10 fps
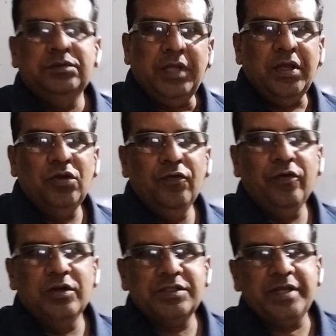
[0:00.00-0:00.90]
Thank you
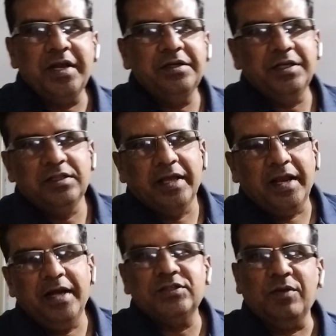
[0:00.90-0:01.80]
for staying till the
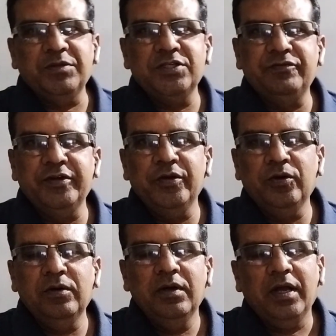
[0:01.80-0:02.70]
end of this
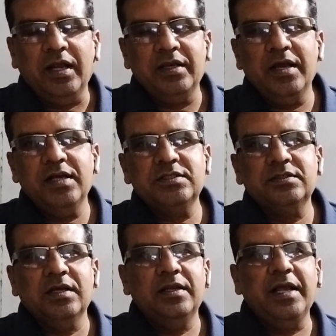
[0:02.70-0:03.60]
video. And
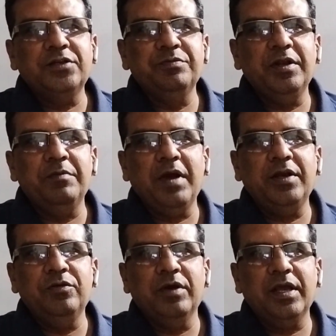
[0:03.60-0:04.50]
yes, let me
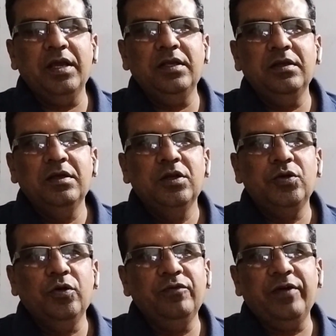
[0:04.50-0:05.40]
remind you again,
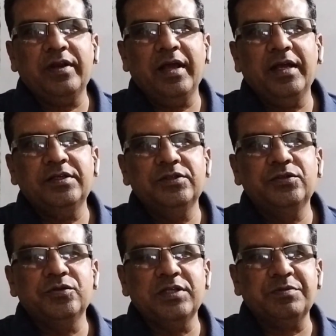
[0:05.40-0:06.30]
don't forget
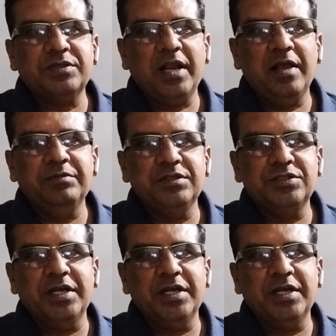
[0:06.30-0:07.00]
to subscribe this